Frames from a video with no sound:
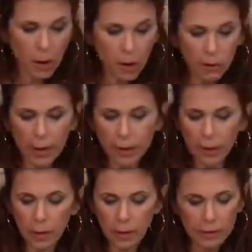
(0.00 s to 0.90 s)
Okay,
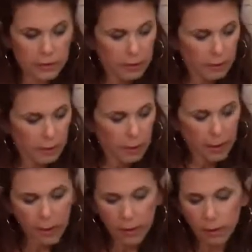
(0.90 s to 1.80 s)
so
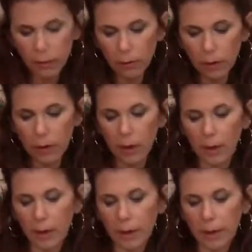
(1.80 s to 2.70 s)
now
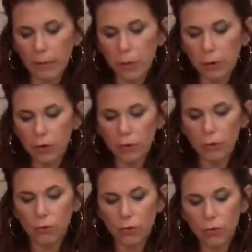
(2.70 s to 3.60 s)
I'm going to
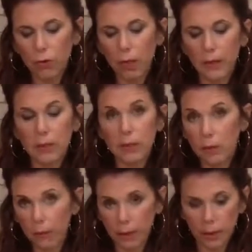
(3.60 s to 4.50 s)
neutralize the
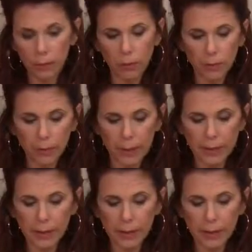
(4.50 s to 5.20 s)
green with red